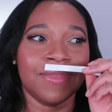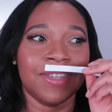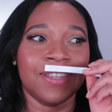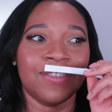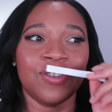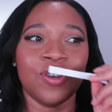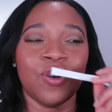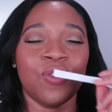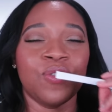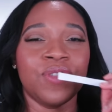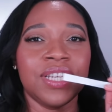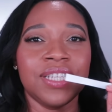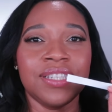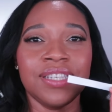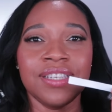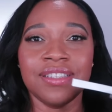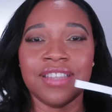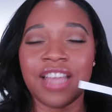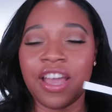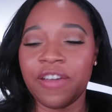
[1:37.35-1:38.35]
So this
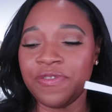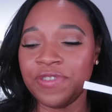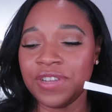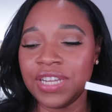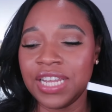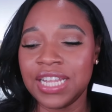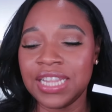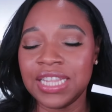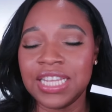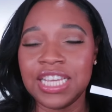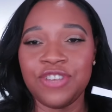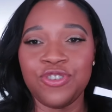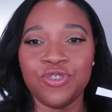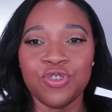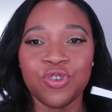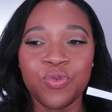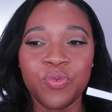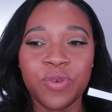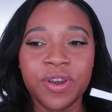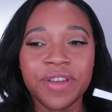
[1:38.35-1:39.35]
is definitely, you
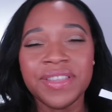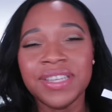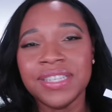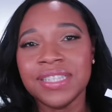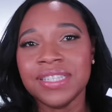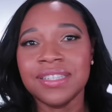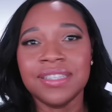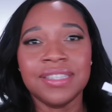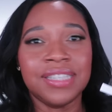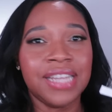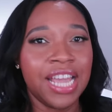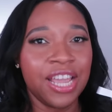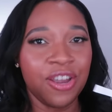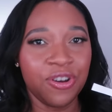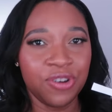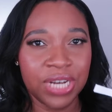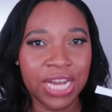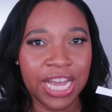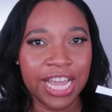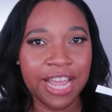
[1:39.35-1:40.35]
can wear this day
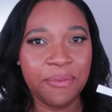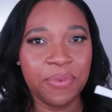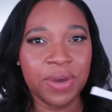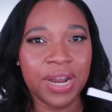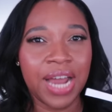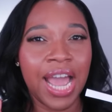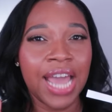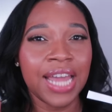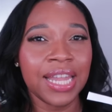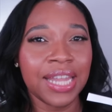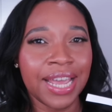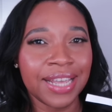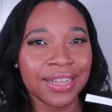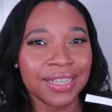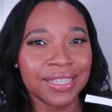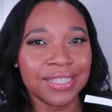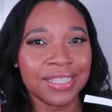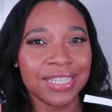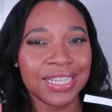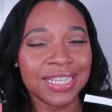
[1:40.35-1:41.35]
or night, but I like
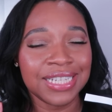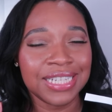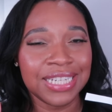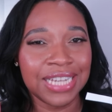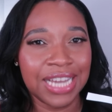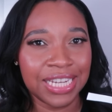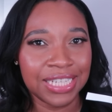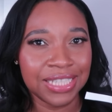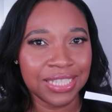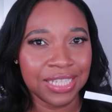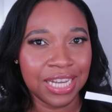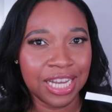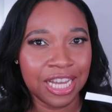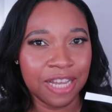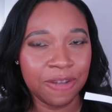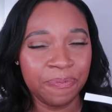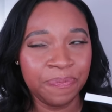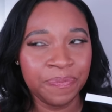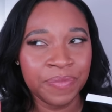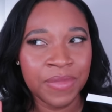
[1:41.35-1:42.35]
this in the
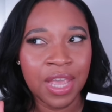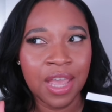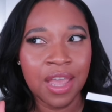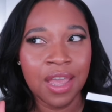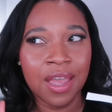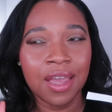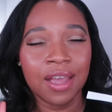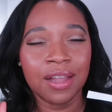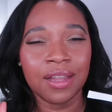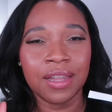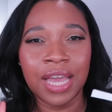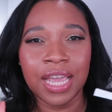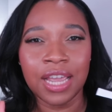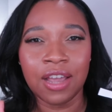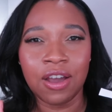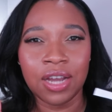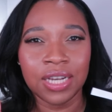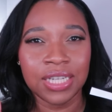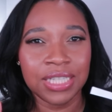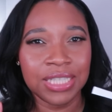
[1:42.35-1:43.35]
nighttime,
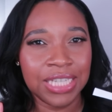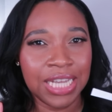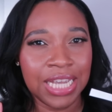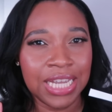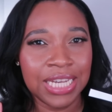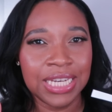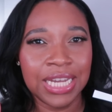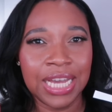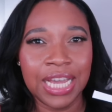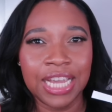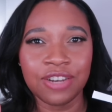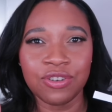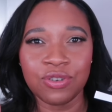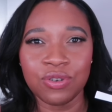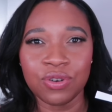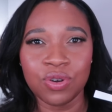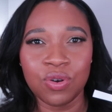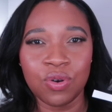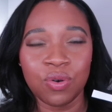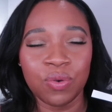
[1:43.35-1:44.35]
like on a date night
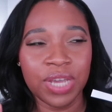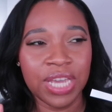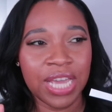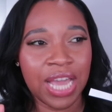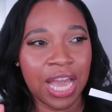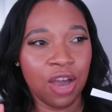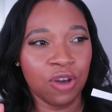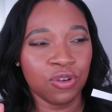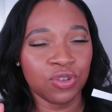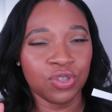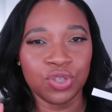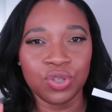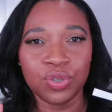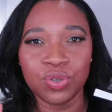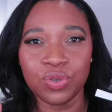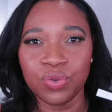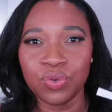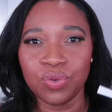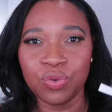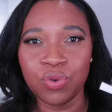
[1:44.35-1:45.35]
or going out
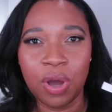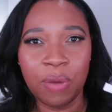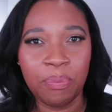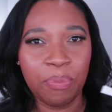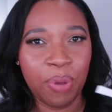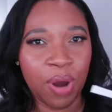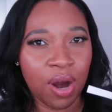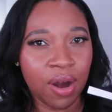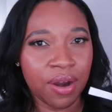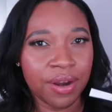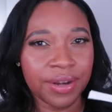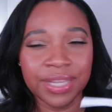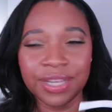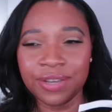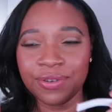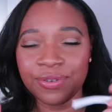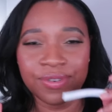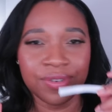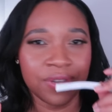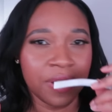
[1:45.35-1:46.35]
to a
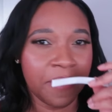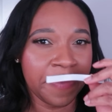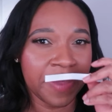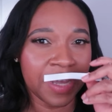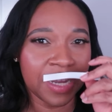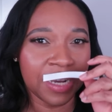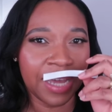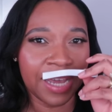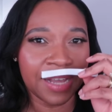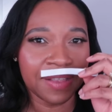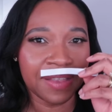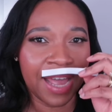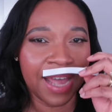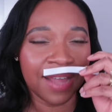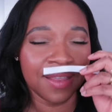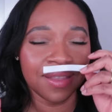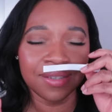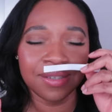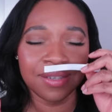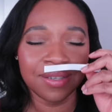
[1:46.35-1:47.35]
party or something like
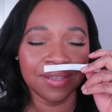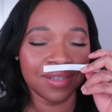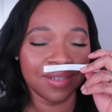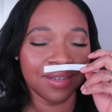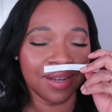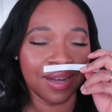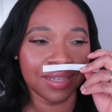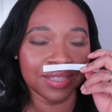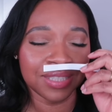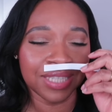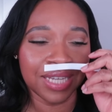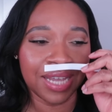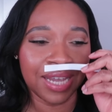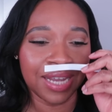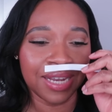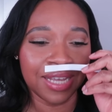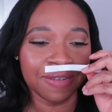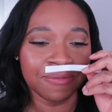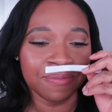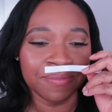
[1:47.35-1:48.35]
that. This is
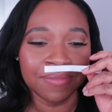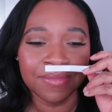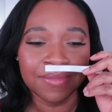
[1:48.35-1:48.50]
intoxicating.